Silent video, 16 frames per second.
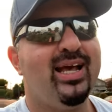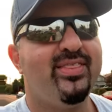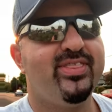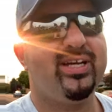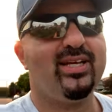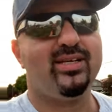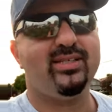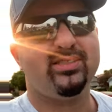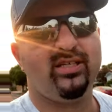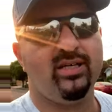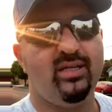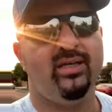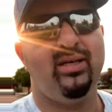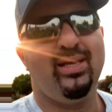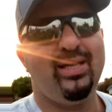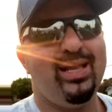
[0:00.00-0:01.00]
that is
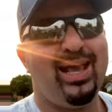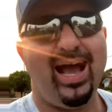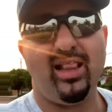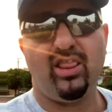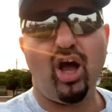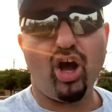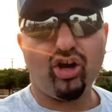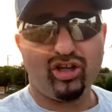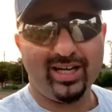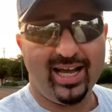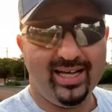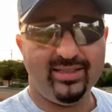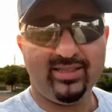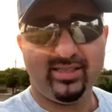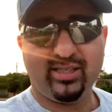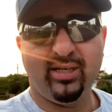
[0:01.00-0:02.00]
at
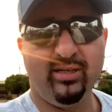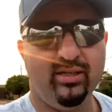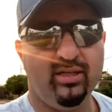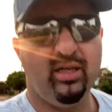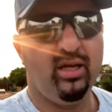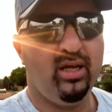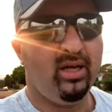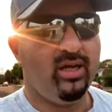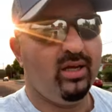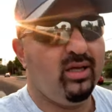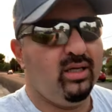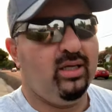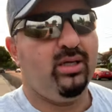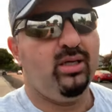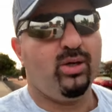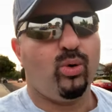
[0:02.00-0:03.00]
loggerheads
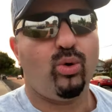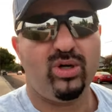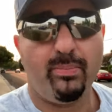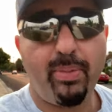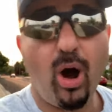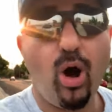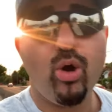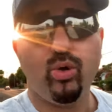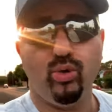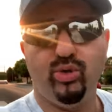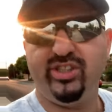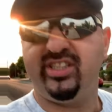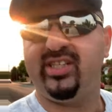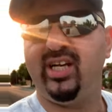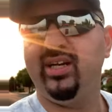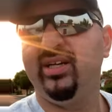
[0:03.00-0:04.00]
or
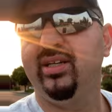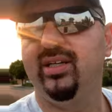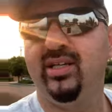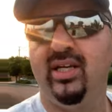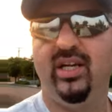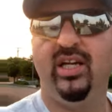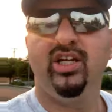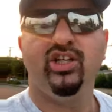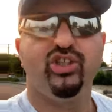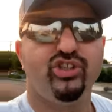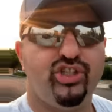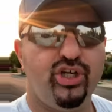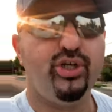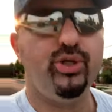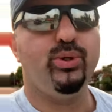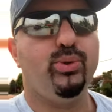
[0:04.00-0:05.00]
opposed
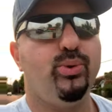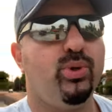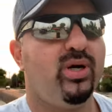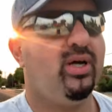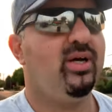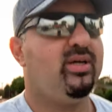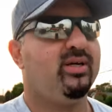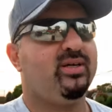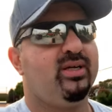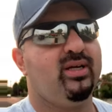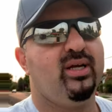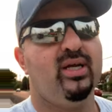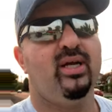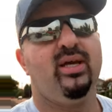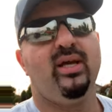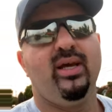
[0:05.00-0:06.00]
to
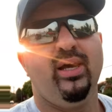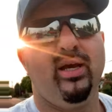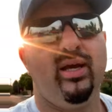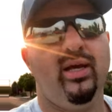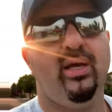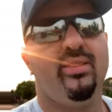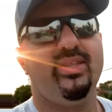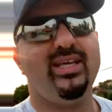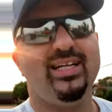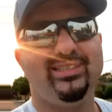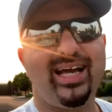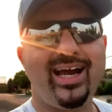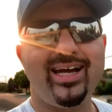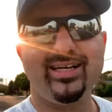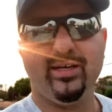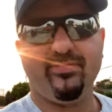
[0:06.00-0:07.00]
the
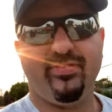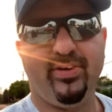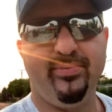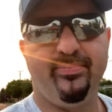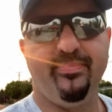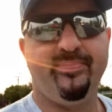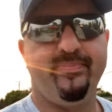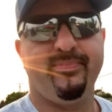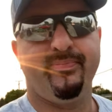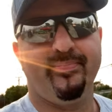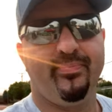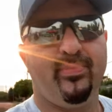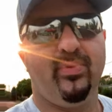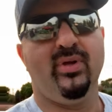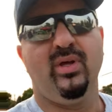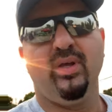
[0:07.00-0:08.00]
executive.
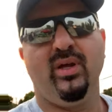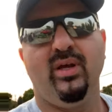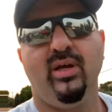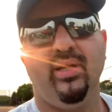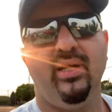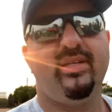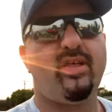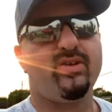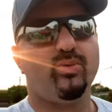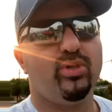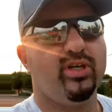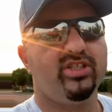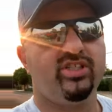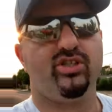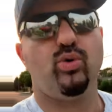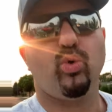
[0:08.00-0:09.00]
In other
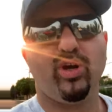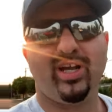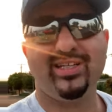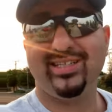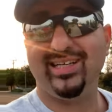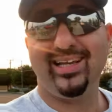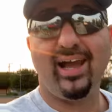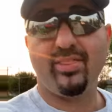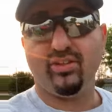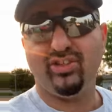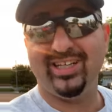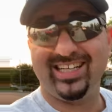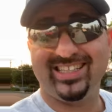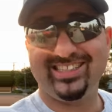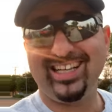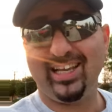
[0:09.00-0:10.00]
words, they're working together
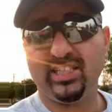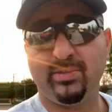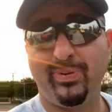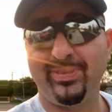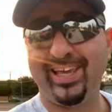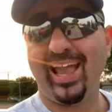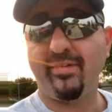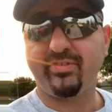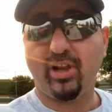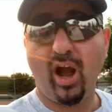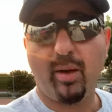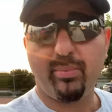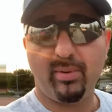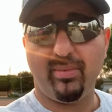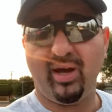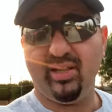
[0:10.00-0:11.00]
in a sense, but they have to
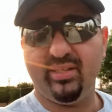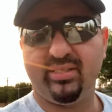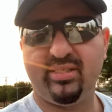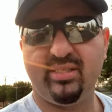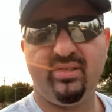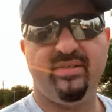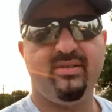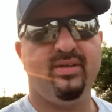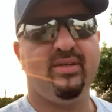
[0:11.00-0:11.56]
compromise,